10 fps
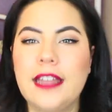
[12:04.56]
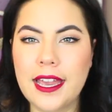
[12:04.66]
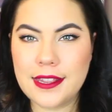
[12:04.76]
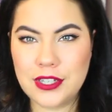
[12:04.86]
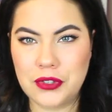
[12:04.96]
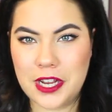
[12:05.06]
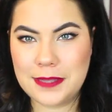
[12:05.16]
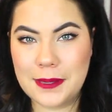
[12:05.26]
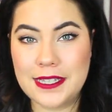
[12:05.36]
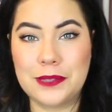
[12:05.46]
like this dress
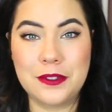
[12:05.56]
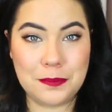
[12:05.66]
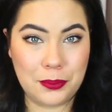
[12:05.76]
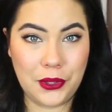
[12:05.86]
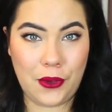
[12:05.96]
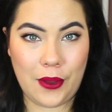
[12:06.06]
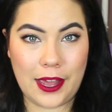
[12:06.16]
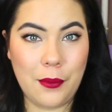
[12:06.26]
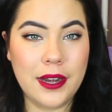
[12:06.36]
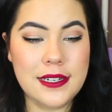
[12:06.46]
because it was blue and
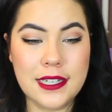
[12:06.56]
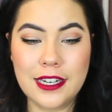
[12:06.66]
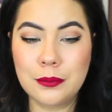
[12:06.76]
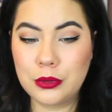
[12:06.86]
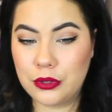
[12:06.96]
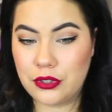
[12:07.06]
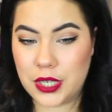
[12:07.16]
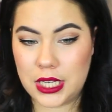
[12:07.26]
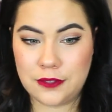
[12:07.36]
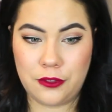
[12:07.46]
I wanted to get a blue
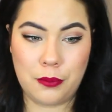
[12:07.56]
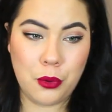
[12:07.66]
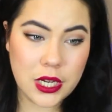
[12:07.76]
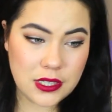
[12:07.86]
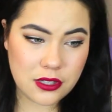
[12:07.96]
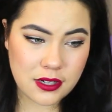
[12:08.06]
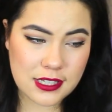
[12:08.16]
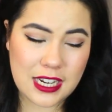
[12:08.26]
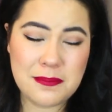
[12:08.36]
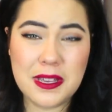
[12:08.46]
dress for the Morning Star
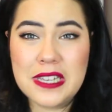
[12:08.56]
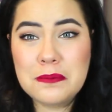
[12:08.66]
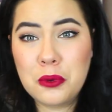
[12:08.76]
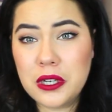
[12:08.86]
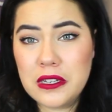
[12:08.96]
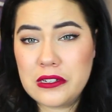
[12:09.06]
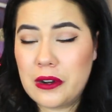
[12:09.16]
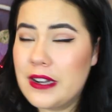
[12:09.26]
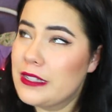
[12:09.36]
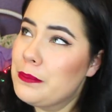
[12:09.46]
signing because Morning
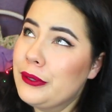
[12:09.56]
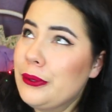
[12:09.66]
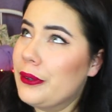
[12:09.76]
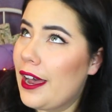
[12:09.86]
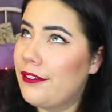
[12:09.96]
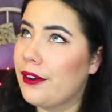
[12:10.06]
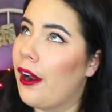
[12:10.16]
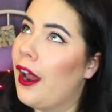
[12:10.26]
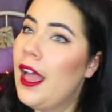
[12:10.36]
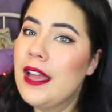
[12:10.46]
Star is a blue
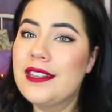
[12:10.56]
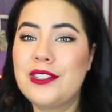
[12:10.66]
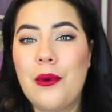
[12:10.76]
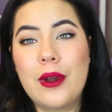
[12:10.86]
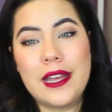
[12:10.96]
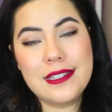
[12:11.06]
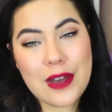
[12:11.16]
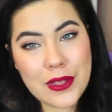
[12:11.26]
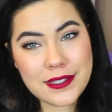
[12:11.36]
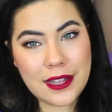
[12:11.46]
cover. So when I
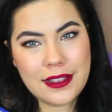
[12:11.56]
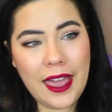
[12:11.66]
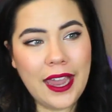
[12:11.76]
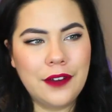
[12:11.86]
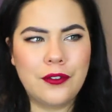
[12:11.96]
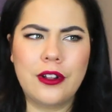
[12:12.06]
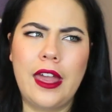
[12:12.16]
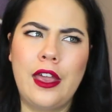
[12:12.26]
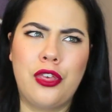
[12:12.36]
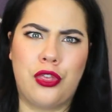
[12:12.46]
saw this online for
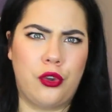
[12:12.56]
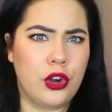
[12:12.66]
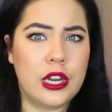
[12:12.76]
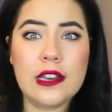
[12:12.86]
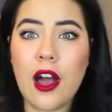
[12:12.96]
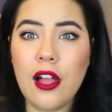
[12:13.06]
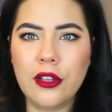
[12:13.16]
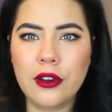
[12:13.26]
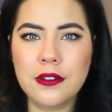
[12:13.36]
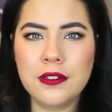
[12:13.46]
like $30,
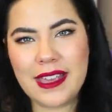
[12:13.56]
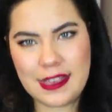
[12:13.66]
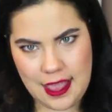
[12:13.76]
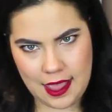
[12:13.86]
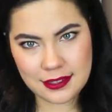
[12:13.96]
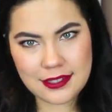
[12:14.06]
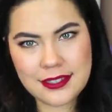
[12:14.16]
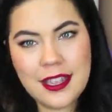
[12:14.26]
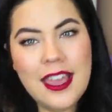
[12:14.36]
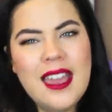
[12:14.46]
I'm like,
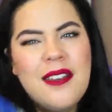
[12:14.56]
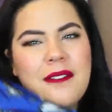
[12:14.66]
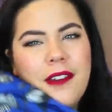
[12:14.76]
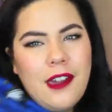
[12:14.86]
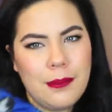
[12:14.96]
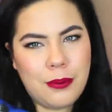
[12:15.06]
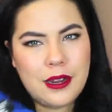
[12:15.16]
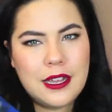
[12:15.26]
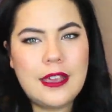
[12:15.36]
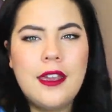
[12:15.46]
yes, very
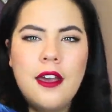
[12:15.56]
pretty,